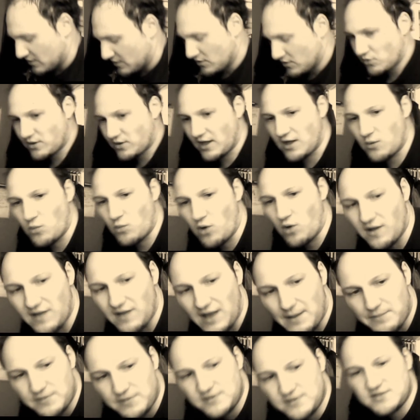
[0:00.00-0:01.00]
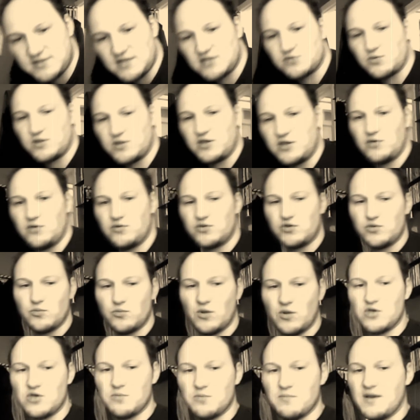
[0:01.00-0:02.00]
Okay, and what happens is when you
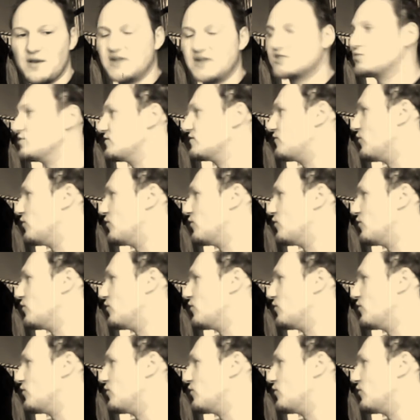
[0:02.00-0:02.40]
mess with